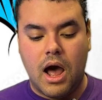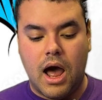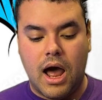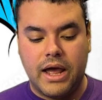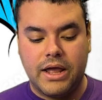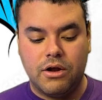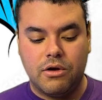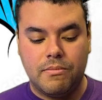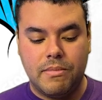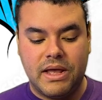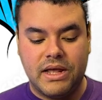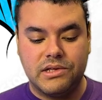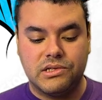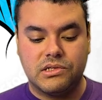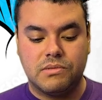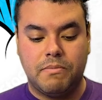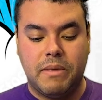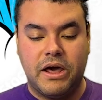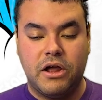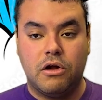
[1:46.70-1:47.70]
Iron Man,
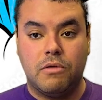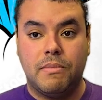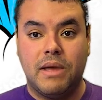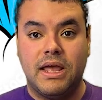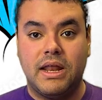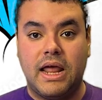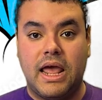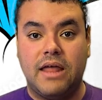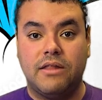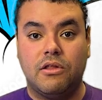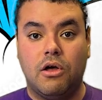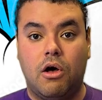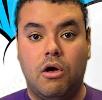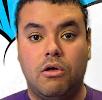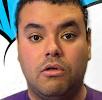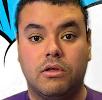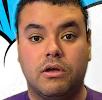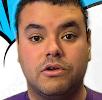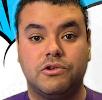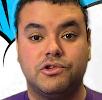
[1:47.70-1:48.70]
Spider-Man, and the
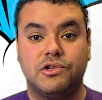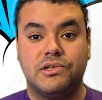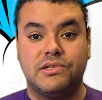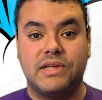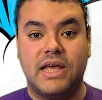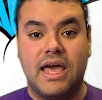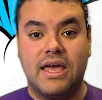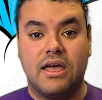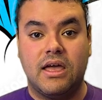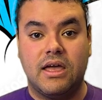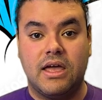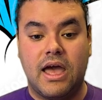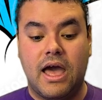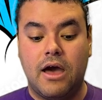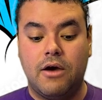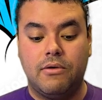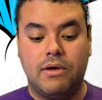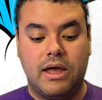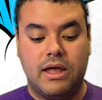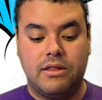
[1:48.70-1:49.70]
Hulk are just hanging
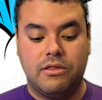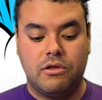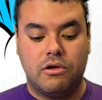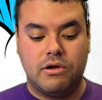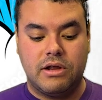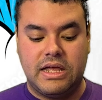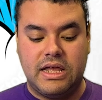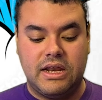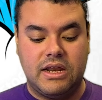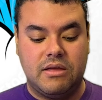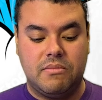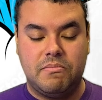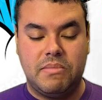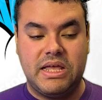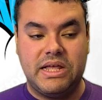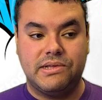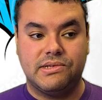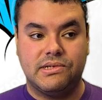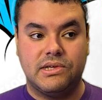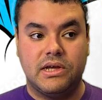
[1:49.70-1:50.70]
out and they're eating
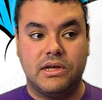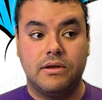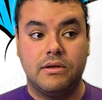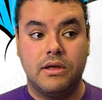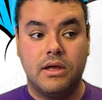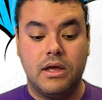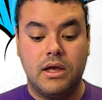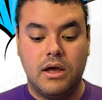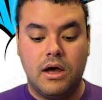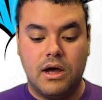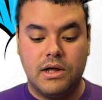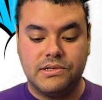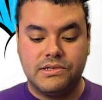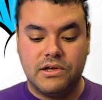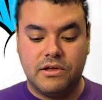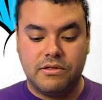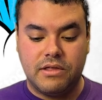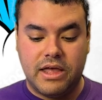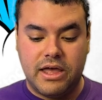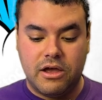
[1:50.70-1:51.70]
pizza
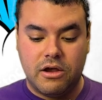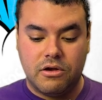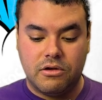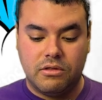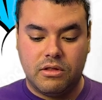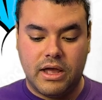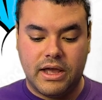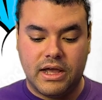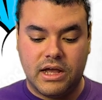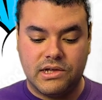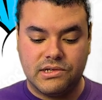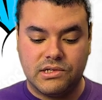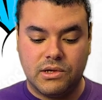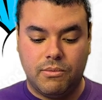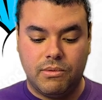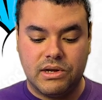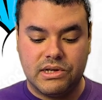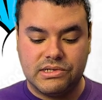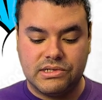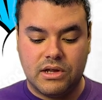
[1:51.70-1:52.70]
until they hear like
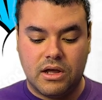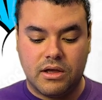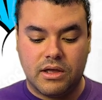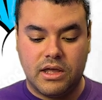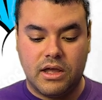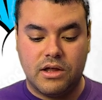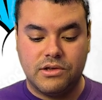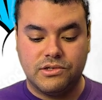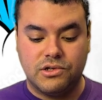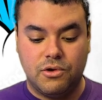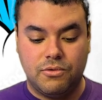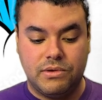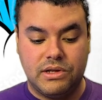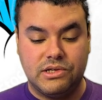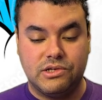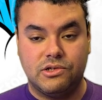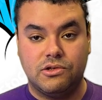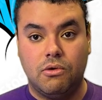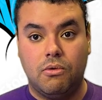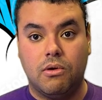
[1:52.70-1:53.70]
someone is knocking on
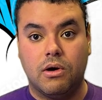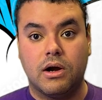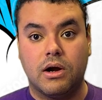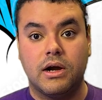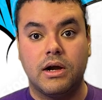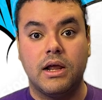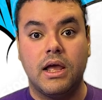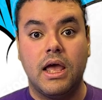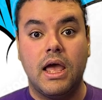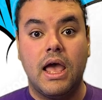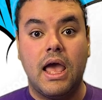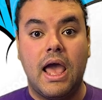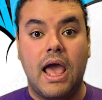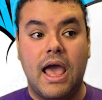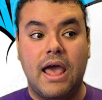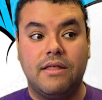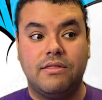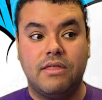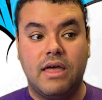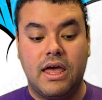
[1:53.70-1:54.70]
Tony's door,
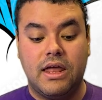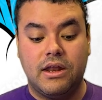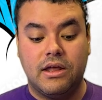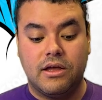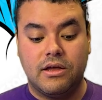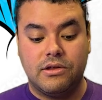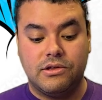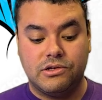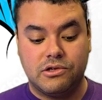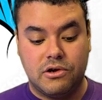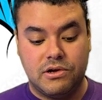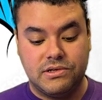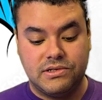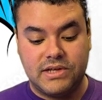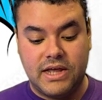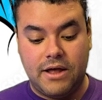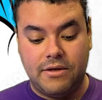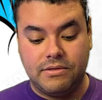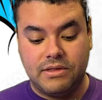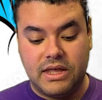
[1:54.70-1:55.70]
and then it turns
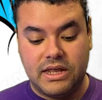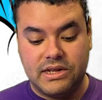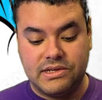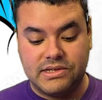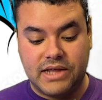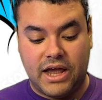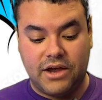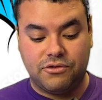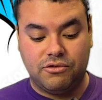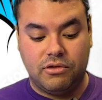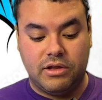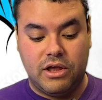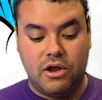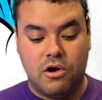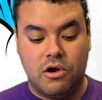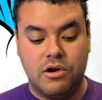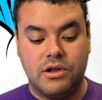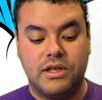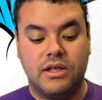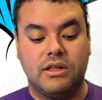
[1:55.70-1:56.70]
out that it's actually
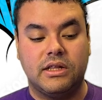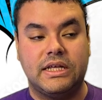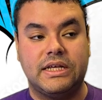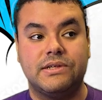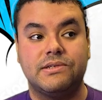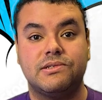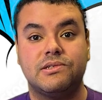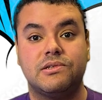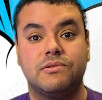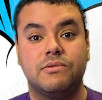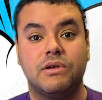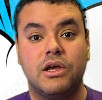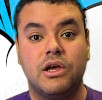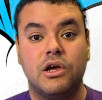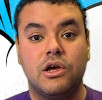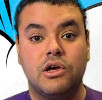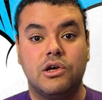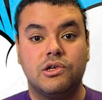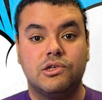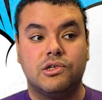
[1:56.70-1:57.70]
Hercules.
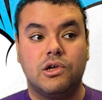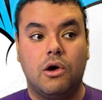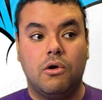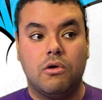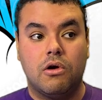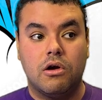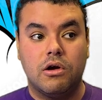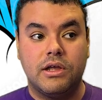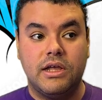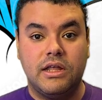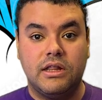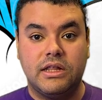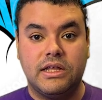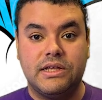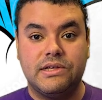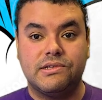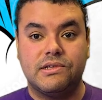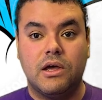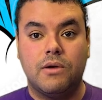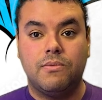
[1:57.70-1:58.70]
So
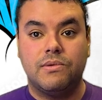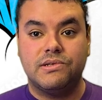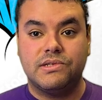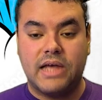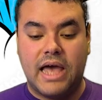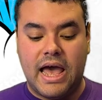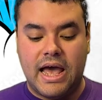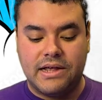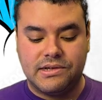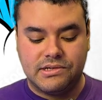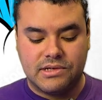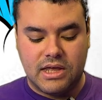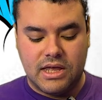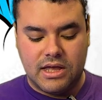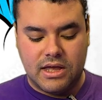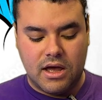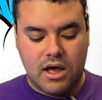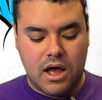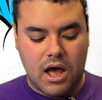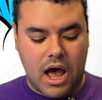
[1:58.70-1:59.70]
Hercules was
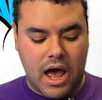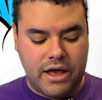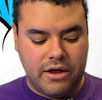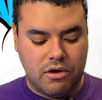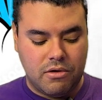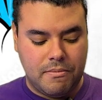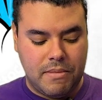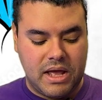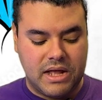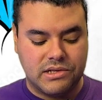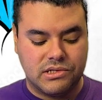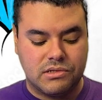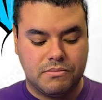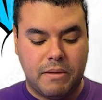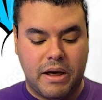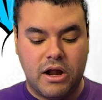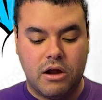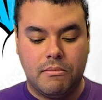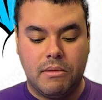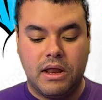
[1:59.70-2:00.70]
asking Iron Man,
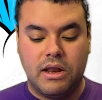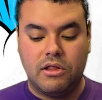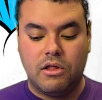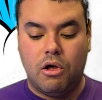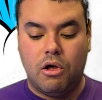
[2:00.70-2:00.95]
Spider-Man, and